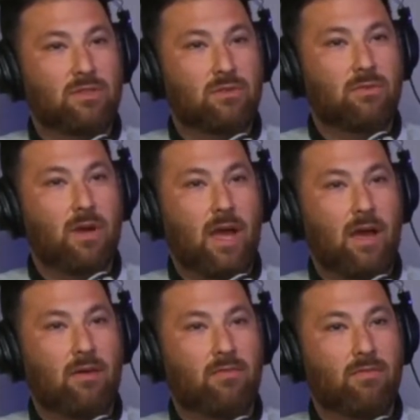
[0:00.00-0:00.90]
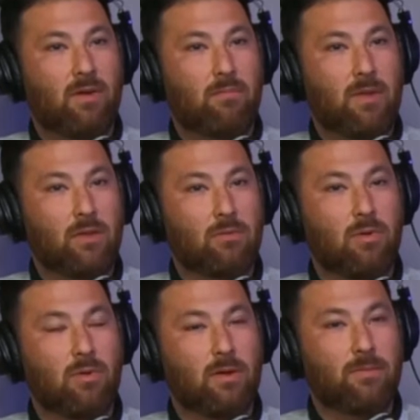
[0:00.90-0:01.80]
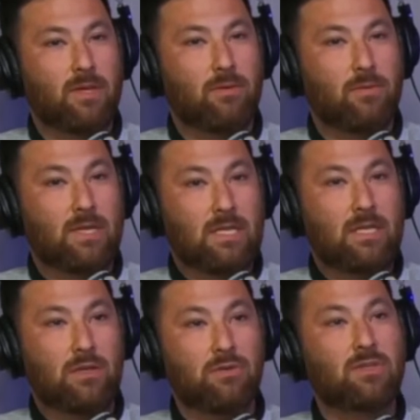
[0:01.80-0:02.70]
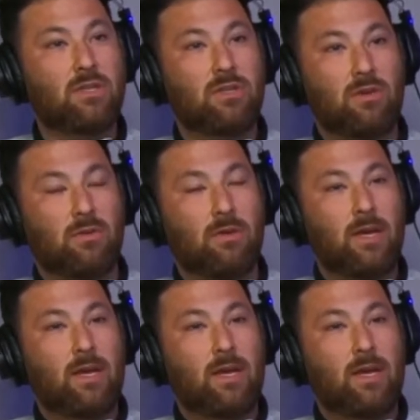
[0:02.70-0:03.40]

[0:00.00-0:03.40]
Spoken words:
have a mailer program we used to do.